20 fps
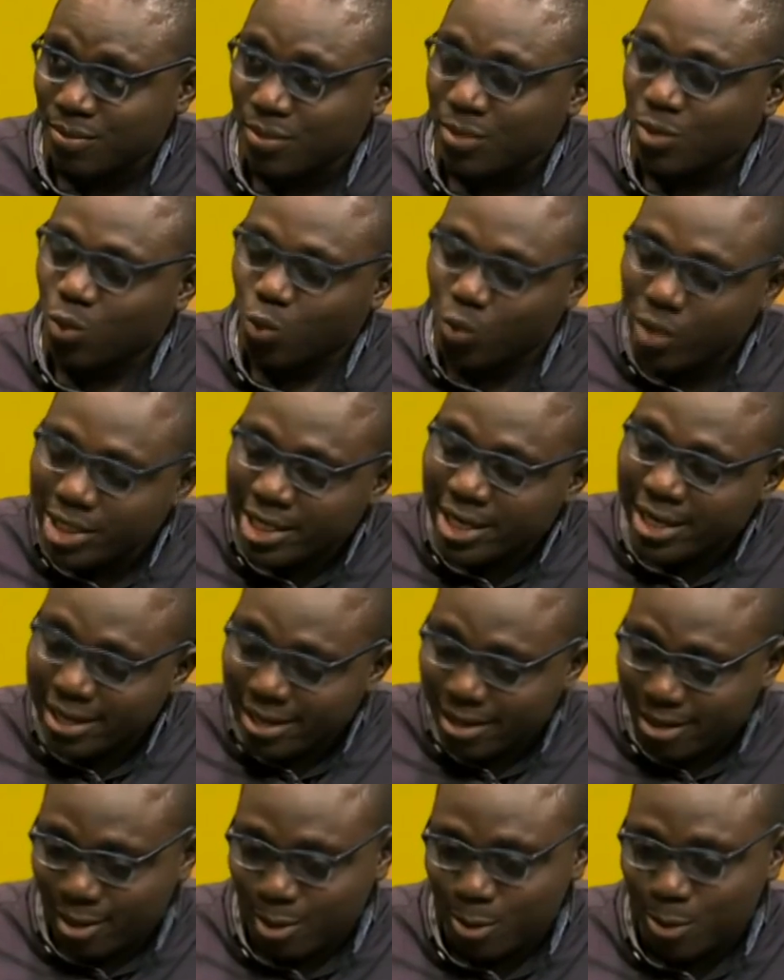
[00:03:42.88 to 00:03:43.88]
which
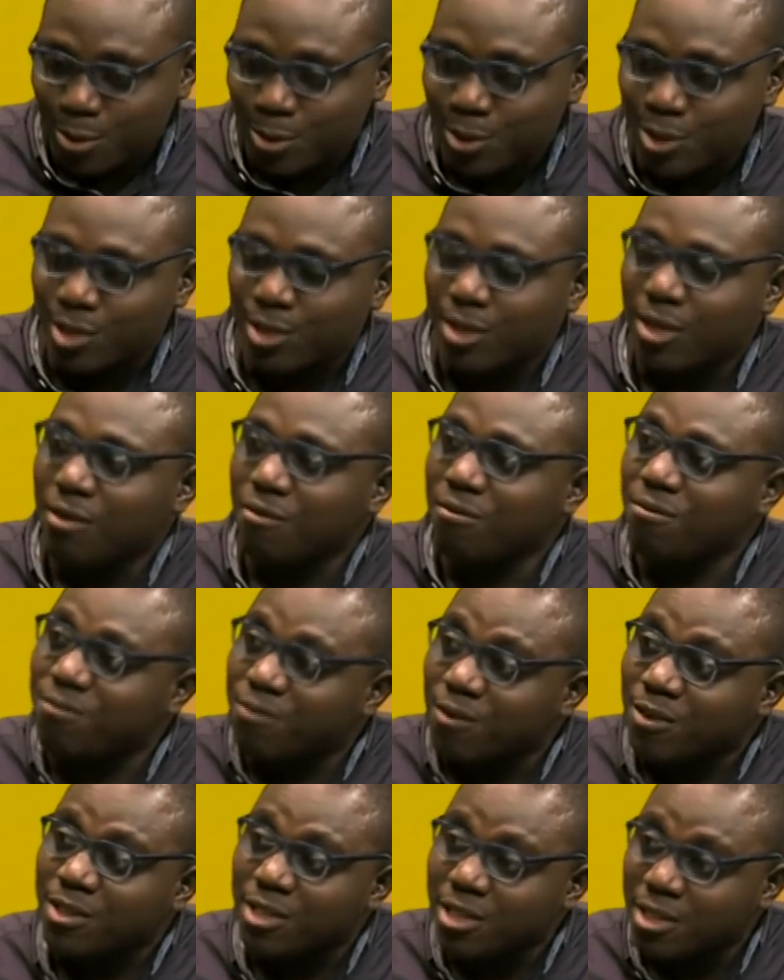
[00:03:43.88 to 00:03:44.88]
includes
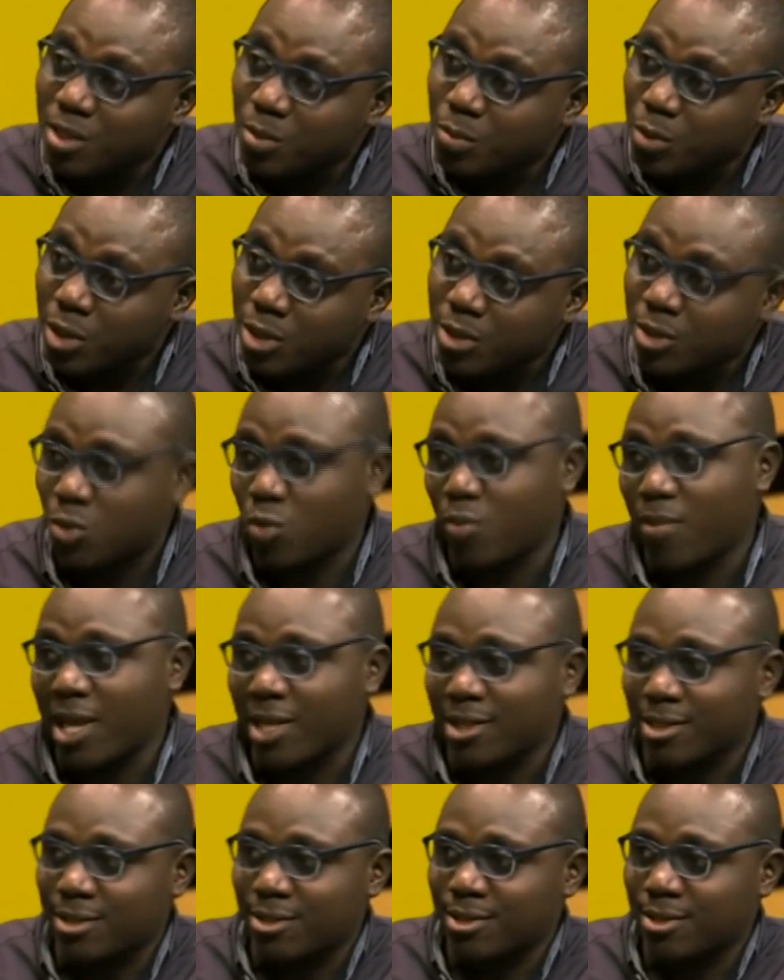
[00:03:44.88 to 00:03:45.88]
funding the political
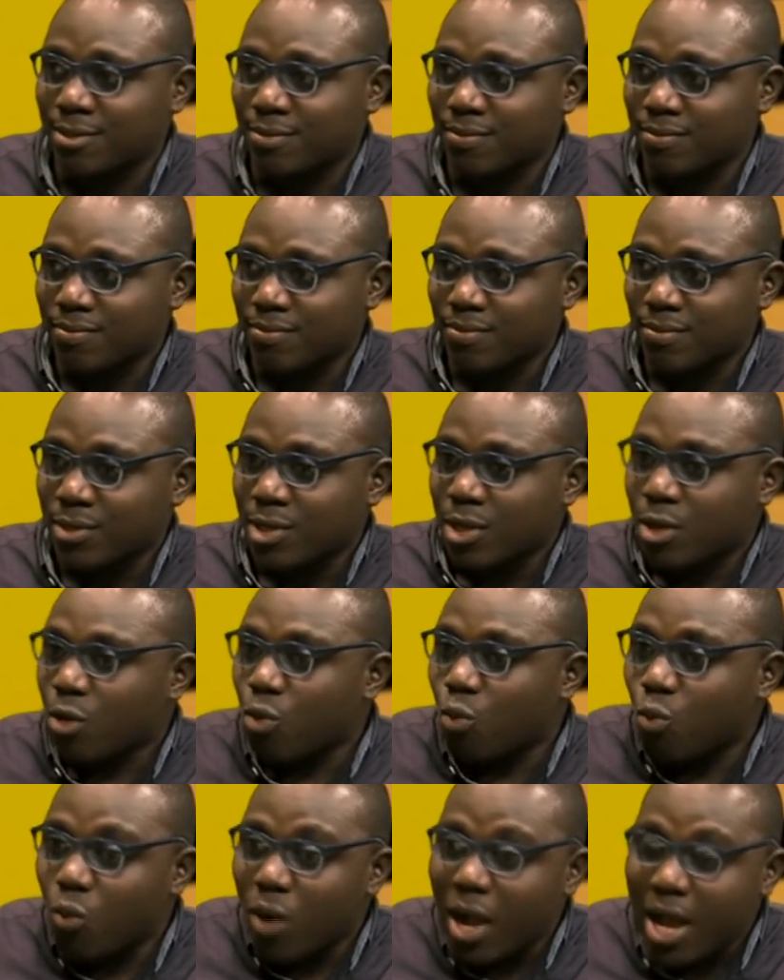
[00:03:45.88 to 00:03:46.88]
parties.
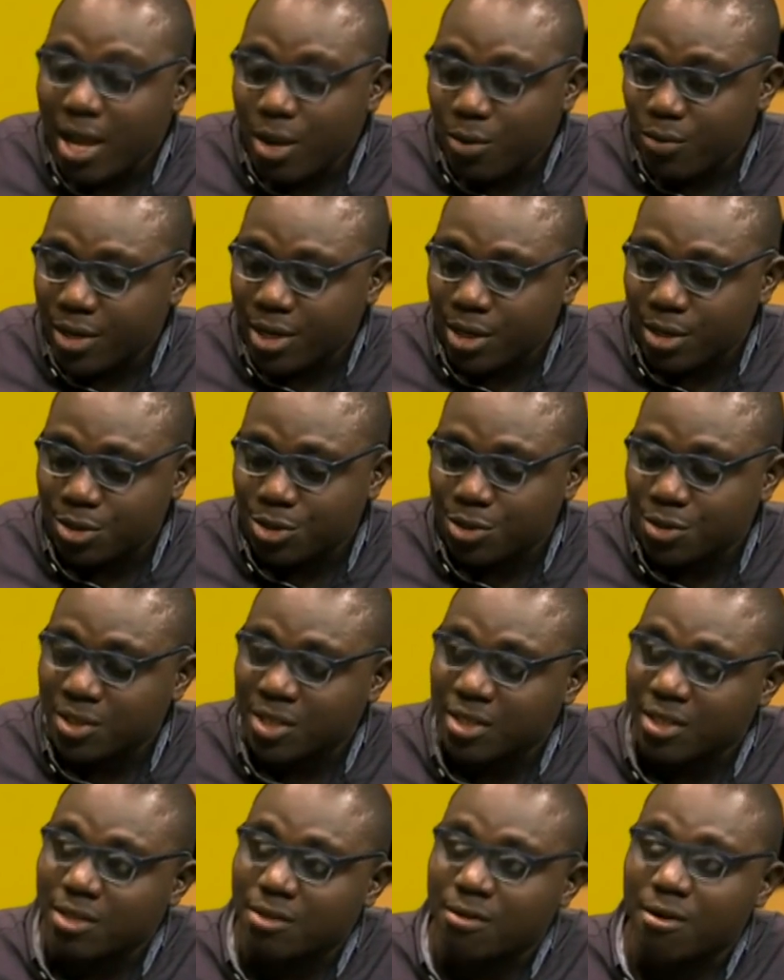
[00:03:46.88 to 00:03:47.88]
Why are we not
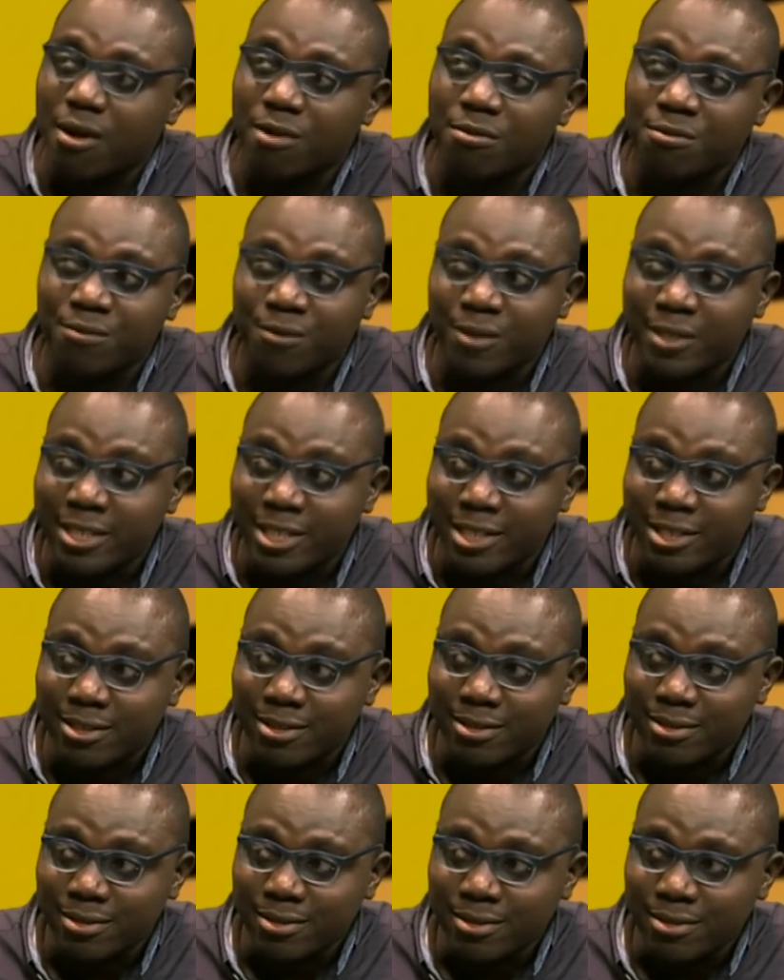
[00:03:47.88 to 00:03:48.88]
using crowdfunding
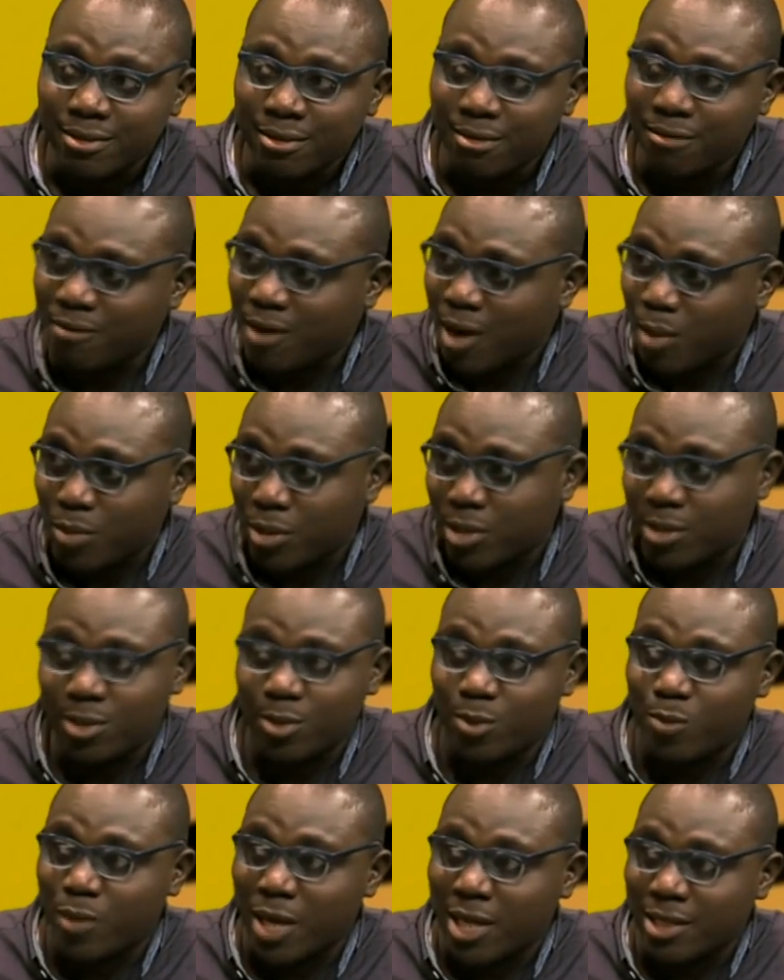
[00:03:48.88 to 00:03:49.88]
for our political
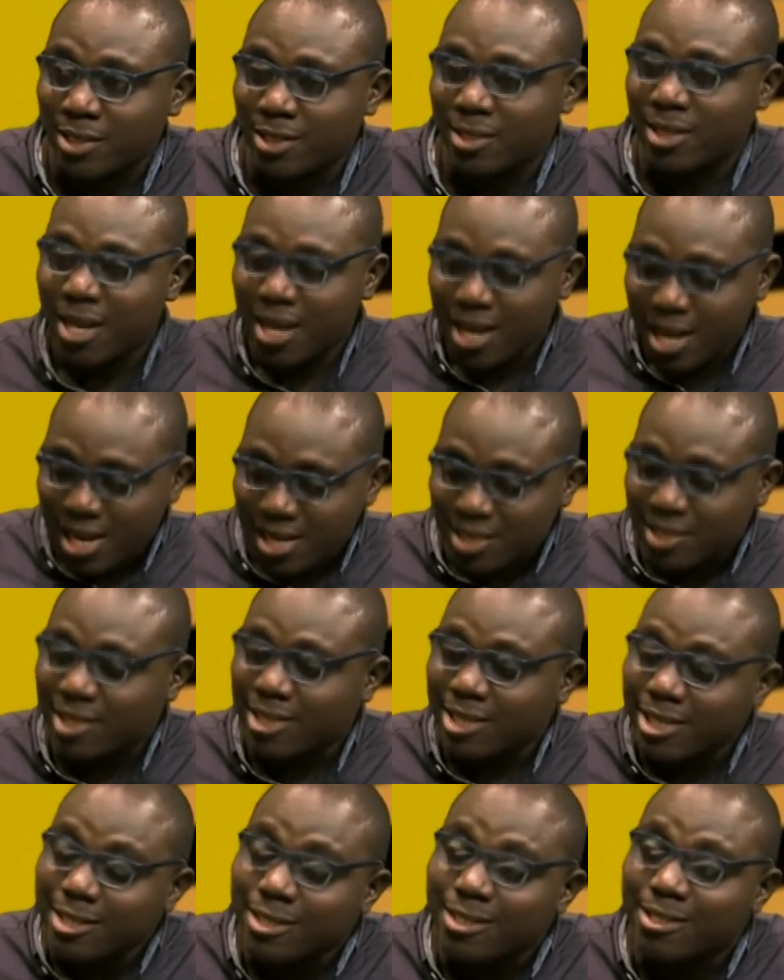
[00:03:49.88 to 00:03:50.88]
parties as it
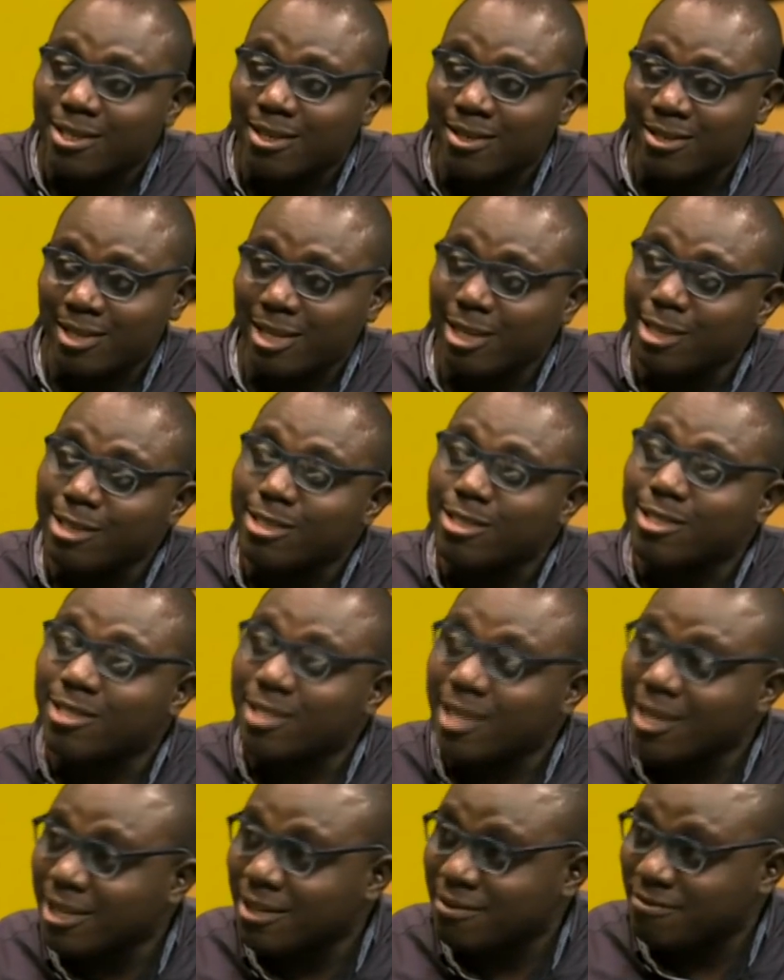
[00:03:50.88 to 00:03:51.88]
is done in
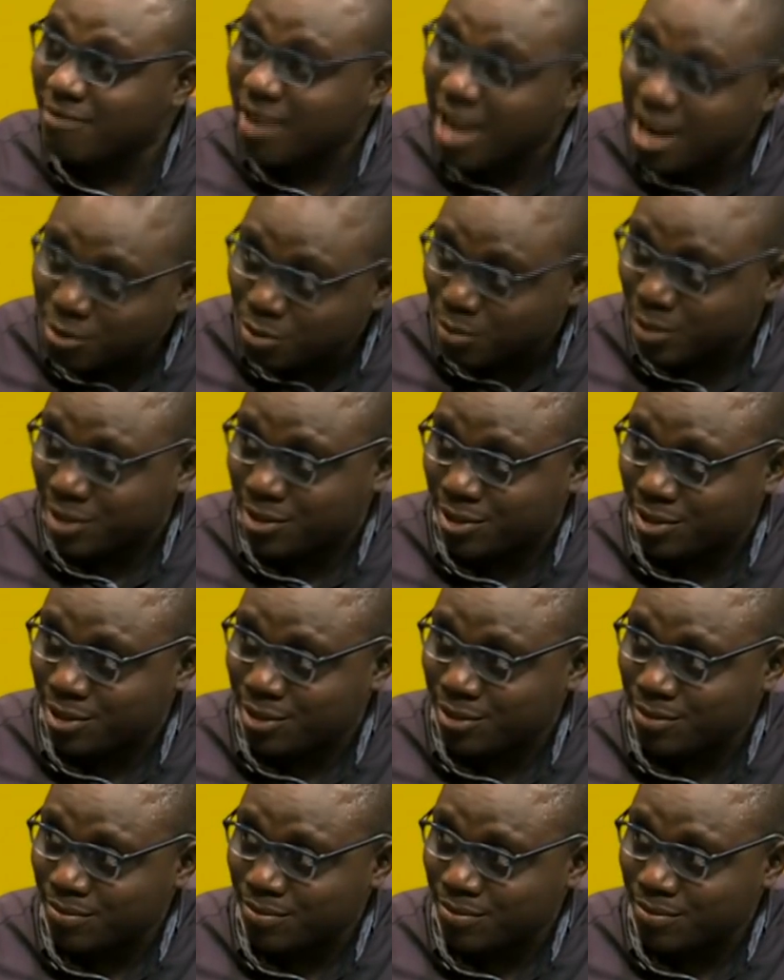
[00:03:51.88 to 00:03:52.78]
sane environments?